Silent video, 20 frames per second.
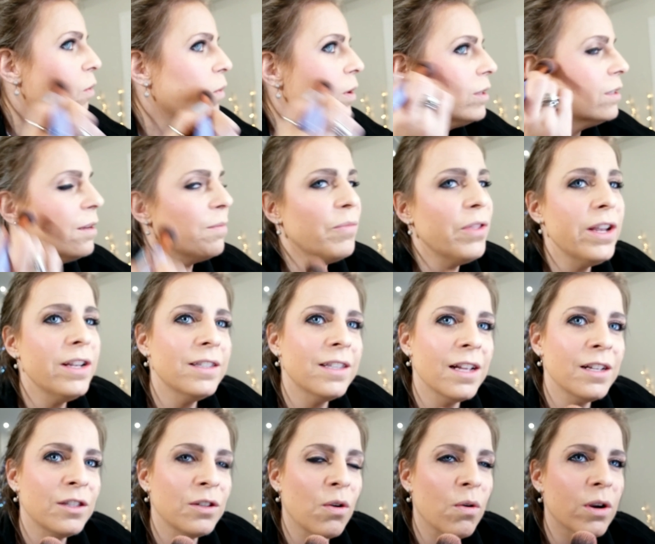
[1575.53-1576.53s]
When something's
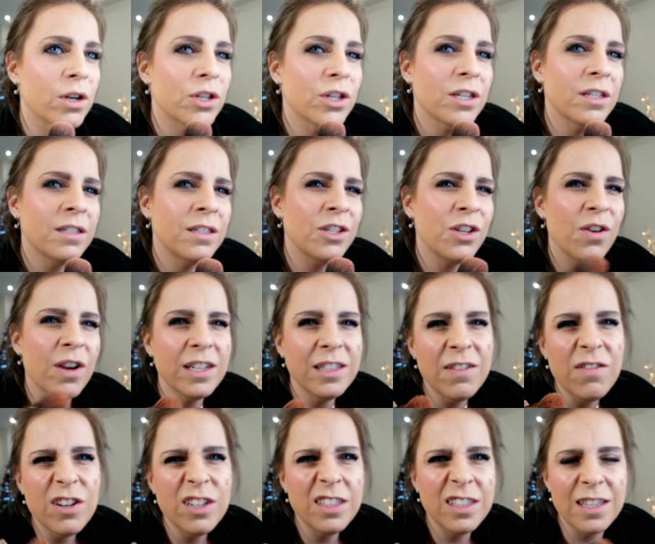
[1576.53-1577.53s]
that's gorgeous, do you guys
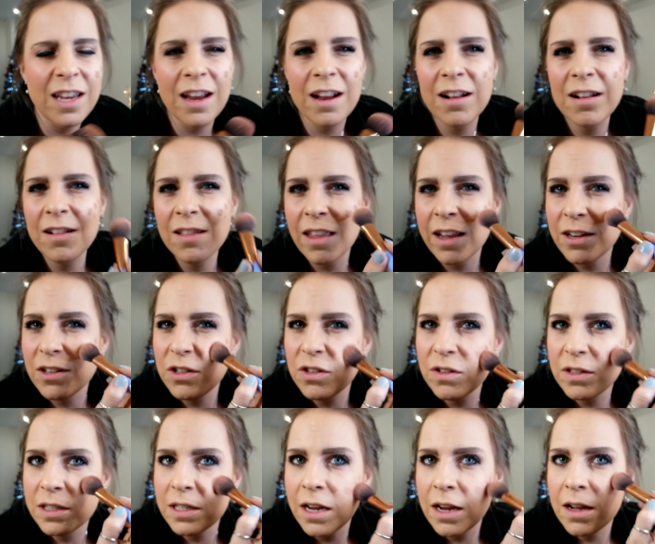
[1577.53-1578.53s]
ever sing? Like, do
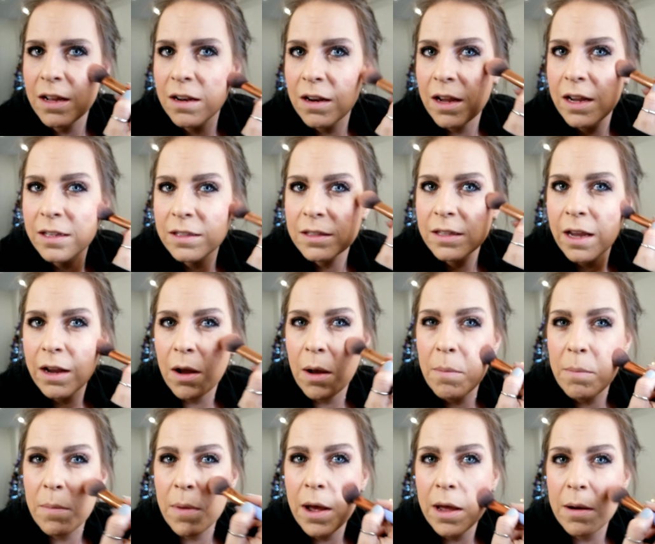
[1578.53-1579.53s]
you sing and it's like
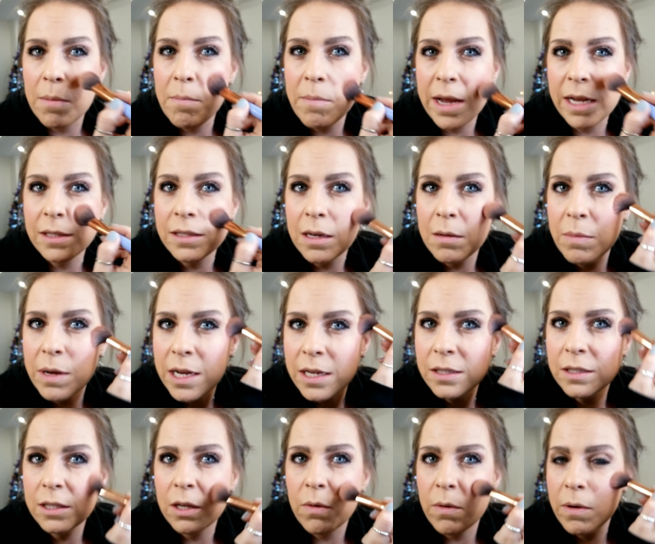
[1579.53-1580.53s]
an amazing
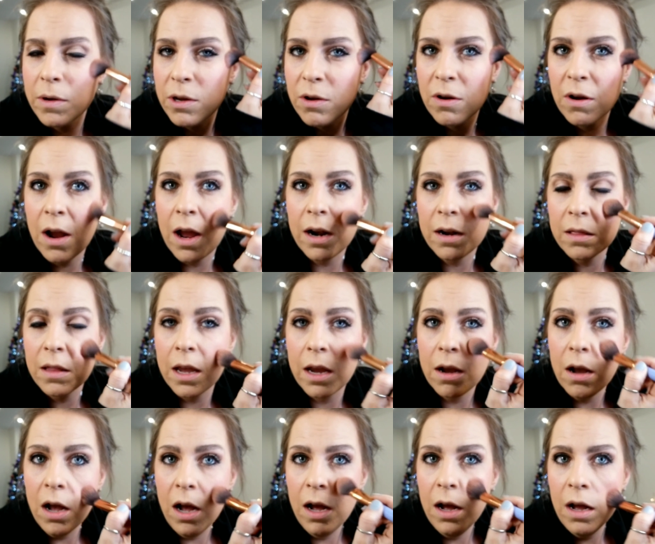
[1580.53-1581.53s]
piece, so you're kind of
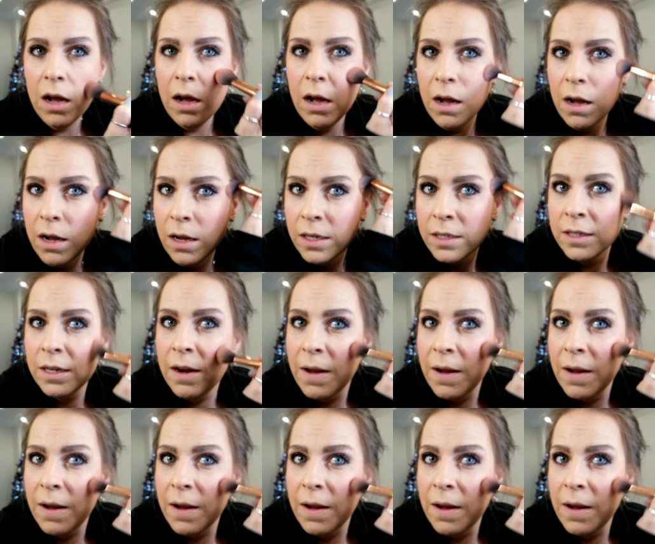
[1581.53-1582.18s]
like, ah.